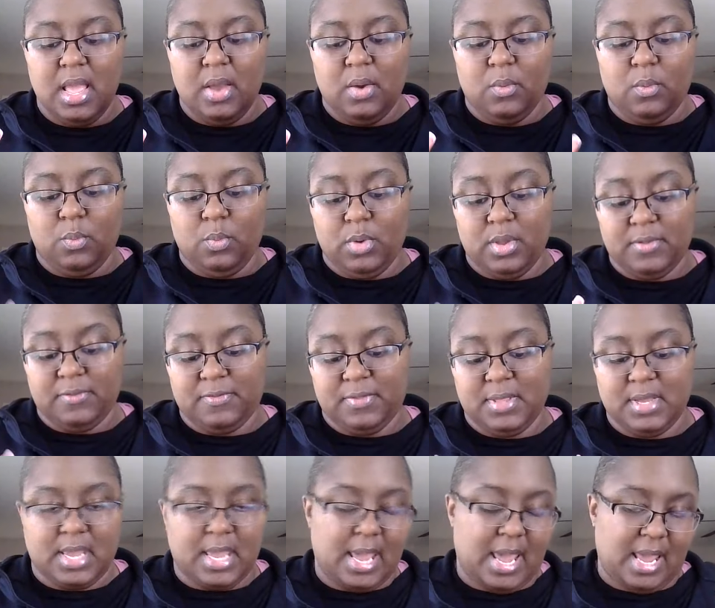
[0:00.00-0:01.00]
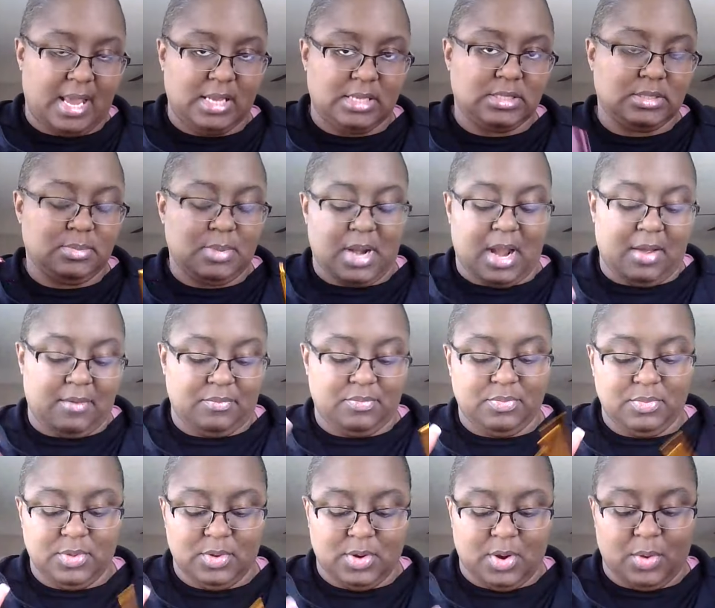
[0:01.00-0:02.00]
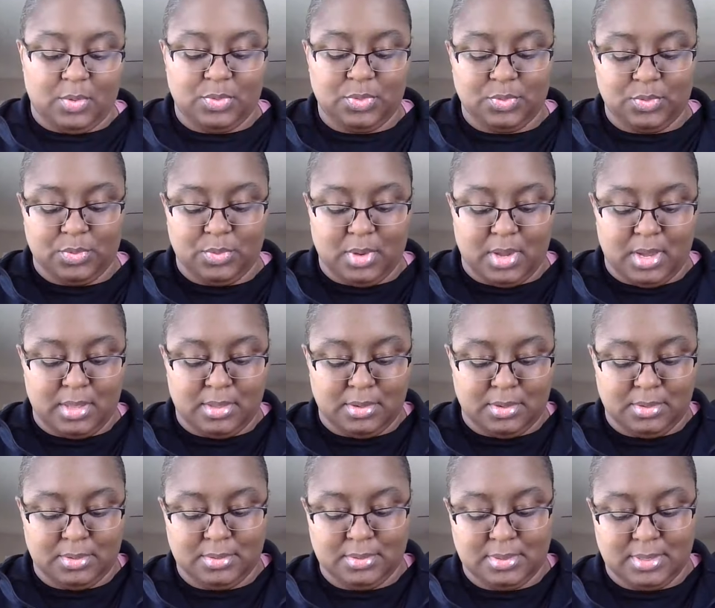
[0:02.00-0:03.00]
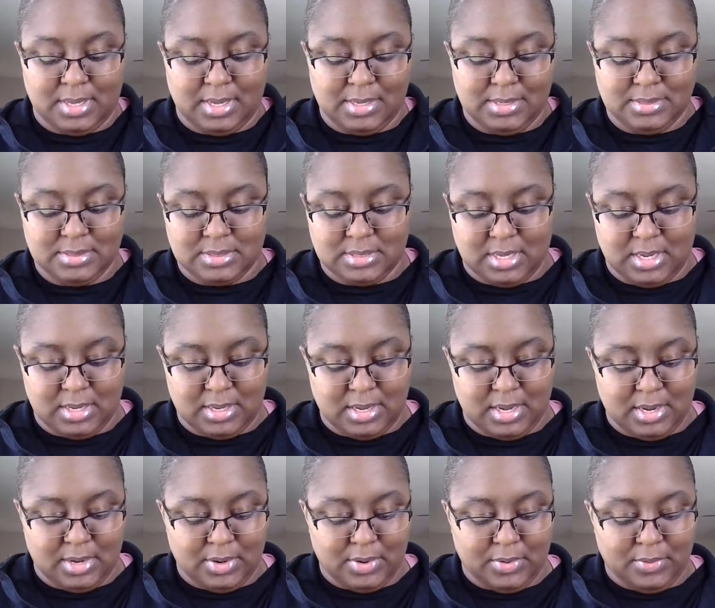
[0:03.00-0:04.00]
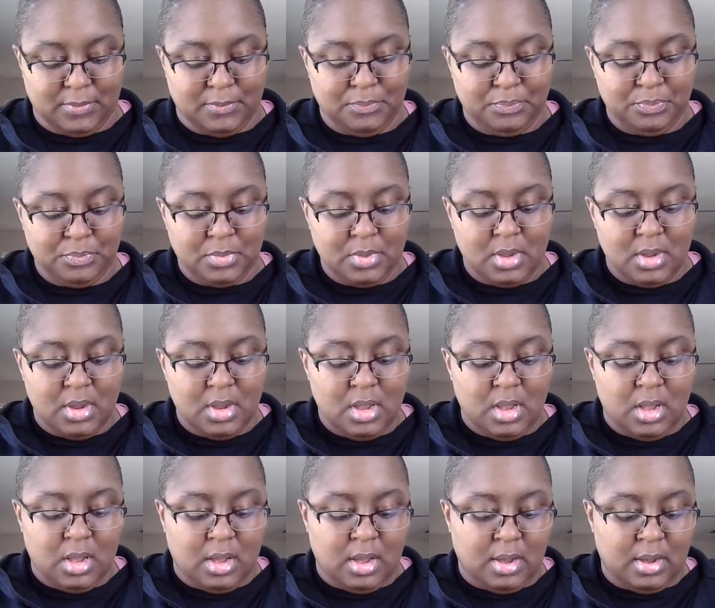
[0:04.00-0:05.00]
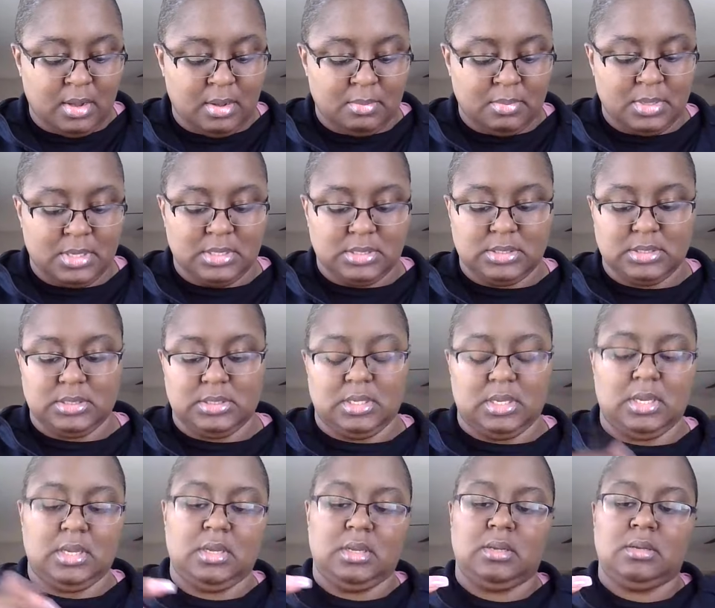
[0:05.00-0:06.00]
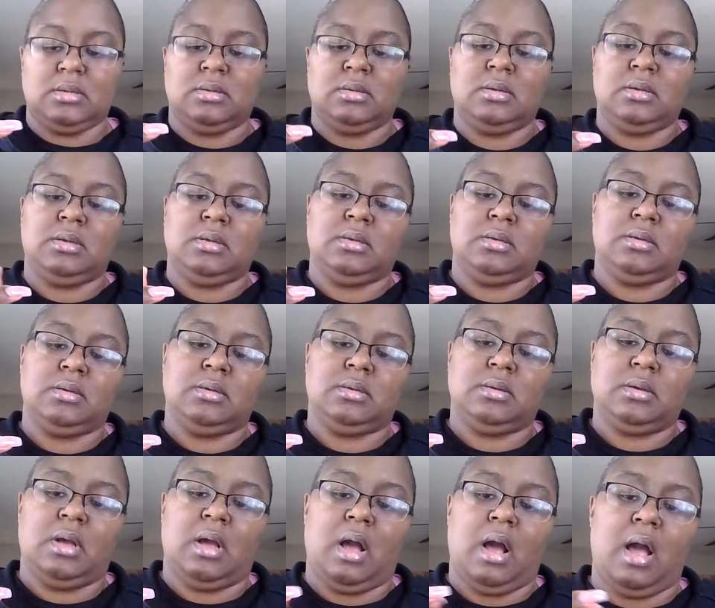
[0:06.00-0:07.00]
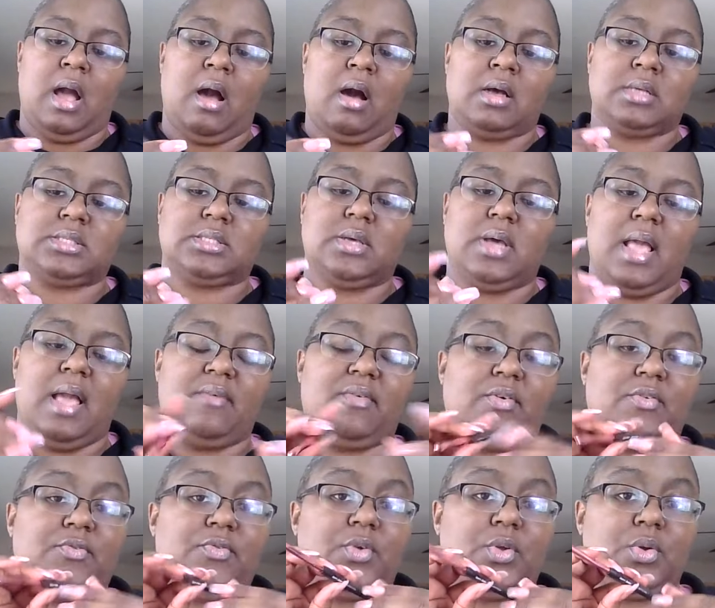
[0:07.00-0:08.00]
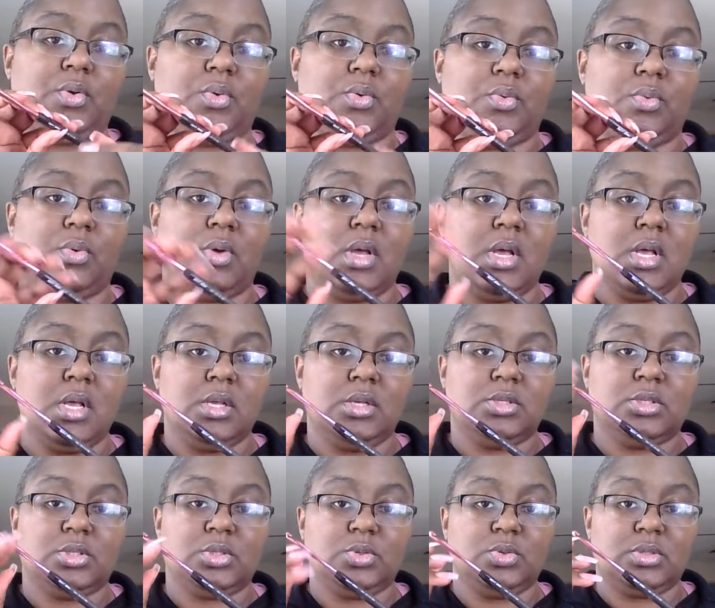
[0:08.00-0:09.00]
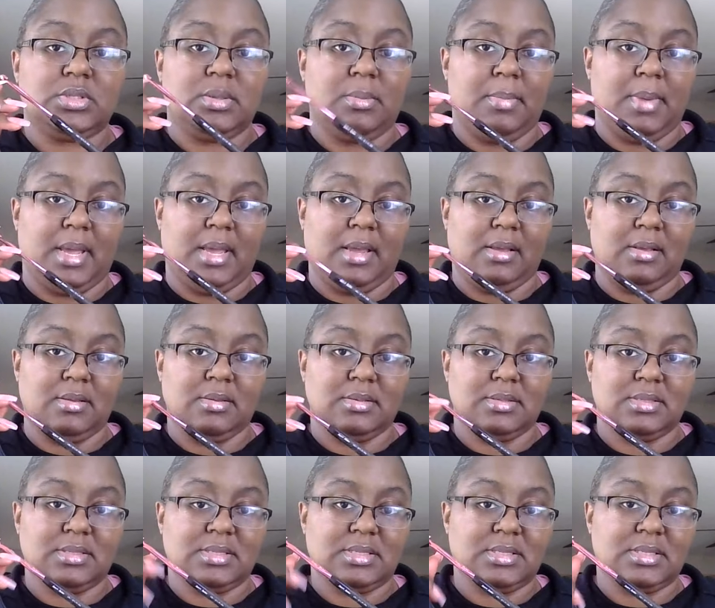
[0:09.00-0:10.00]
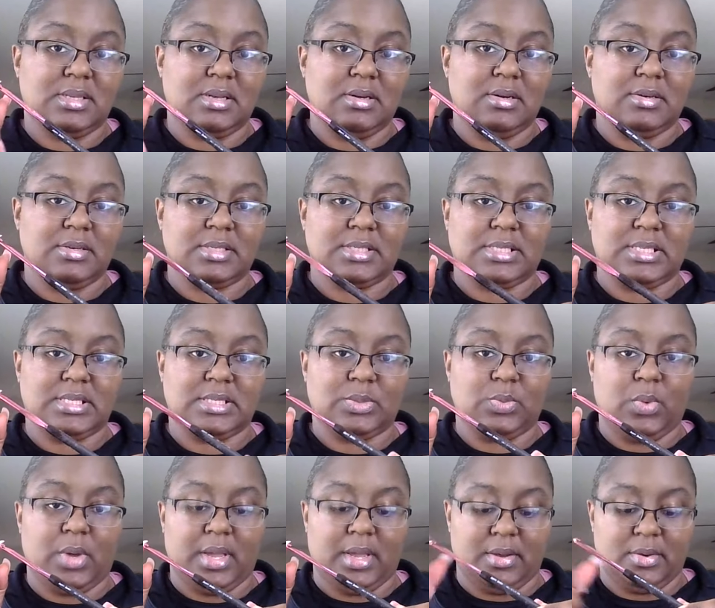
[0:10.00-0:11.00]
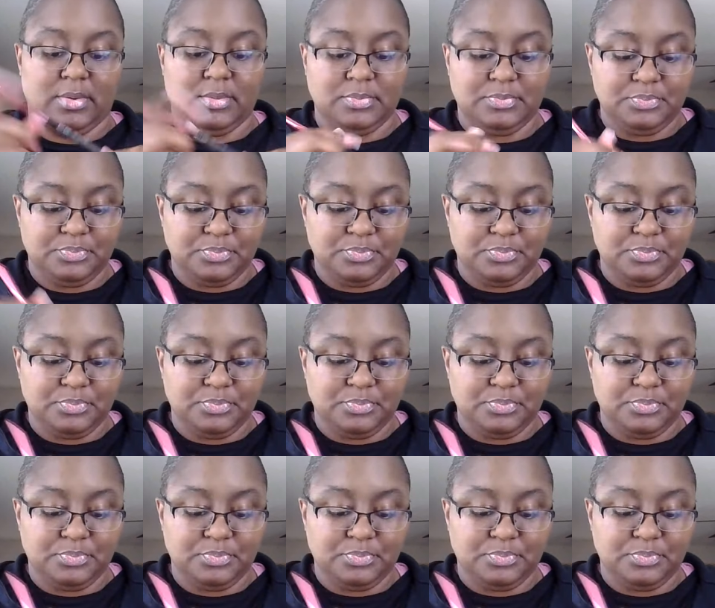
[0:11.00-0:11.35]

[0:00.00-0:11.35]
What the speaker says: with the case, but I, you know, threw other things in here. Let's see. I also have a few Susan Bates hooks as well.